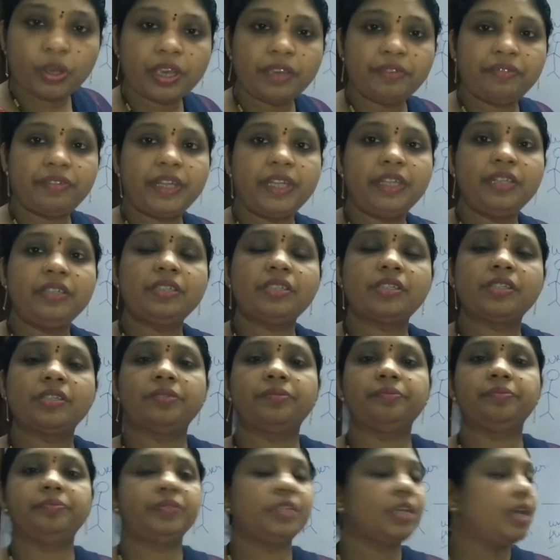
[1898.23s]
friends,
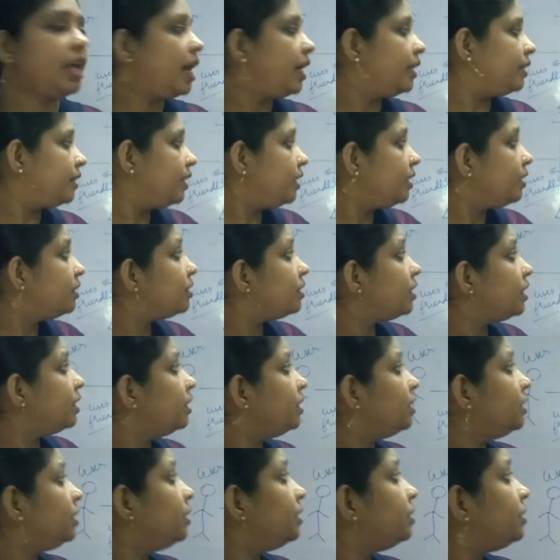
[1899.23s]
I think
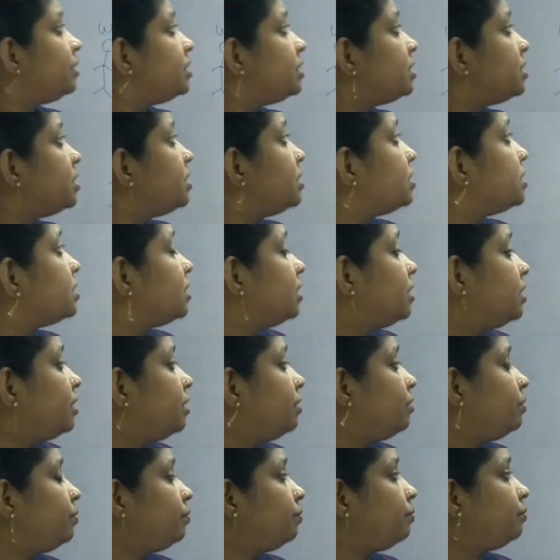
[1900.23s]
this is
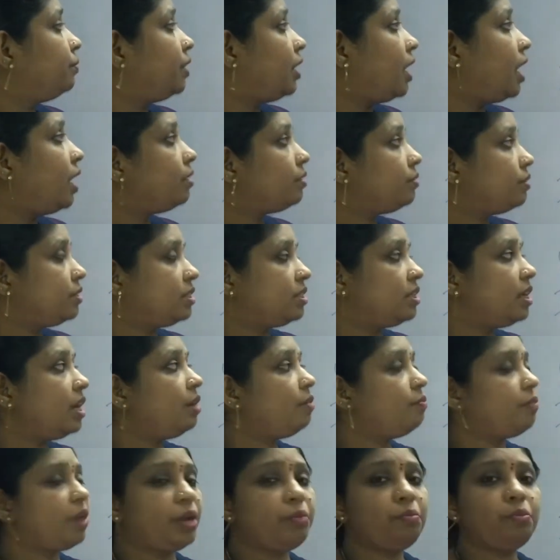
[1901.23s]

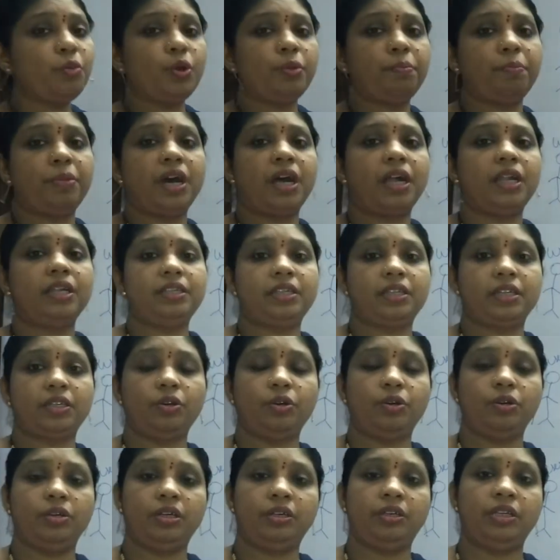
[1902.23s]
still one more part,
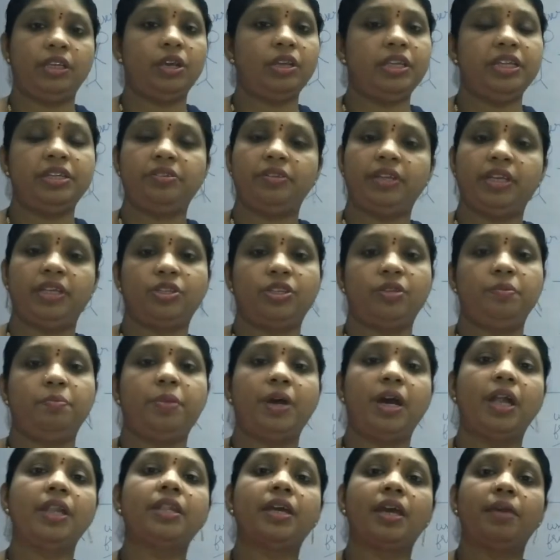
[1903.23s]
introduction
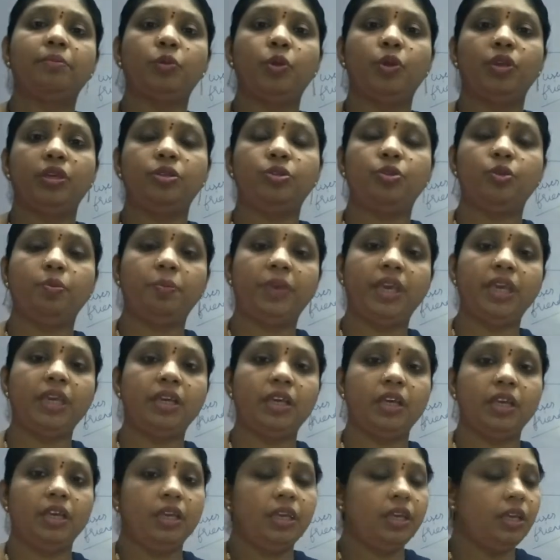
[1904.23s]
part I am going to make,
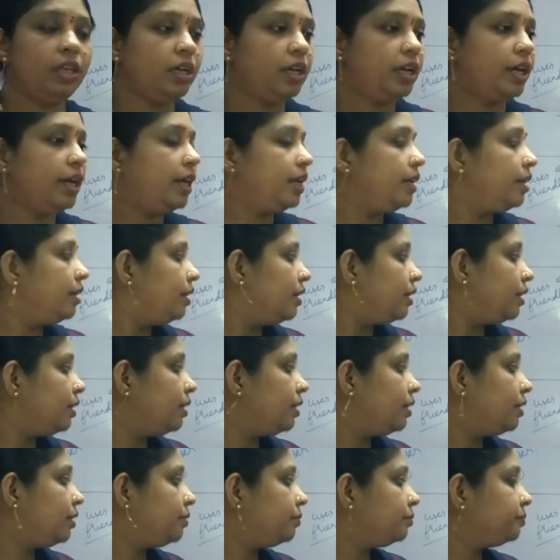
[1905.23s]
and
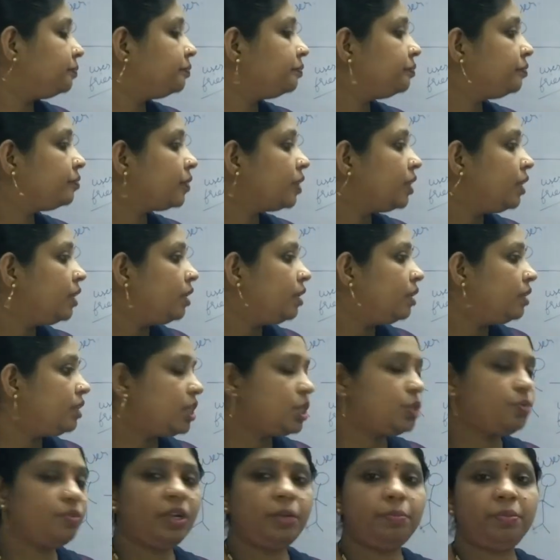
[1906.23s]

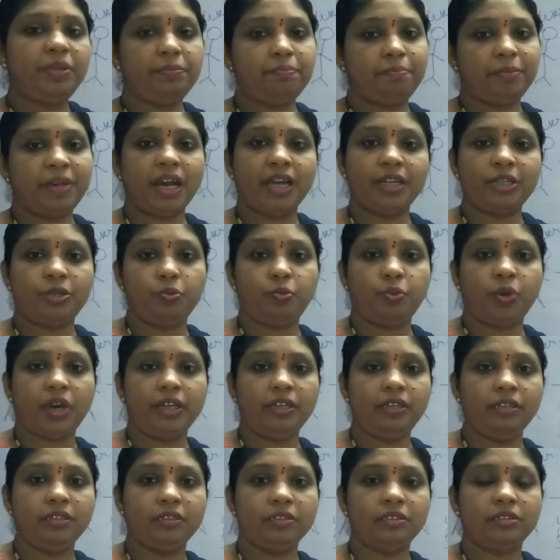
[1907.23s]
this will be part
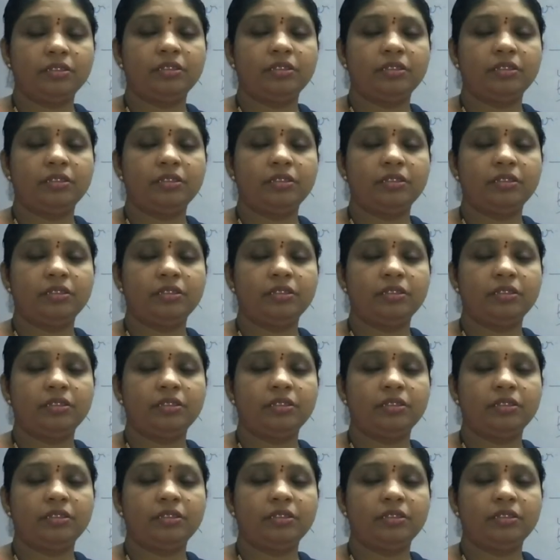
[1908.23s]
1,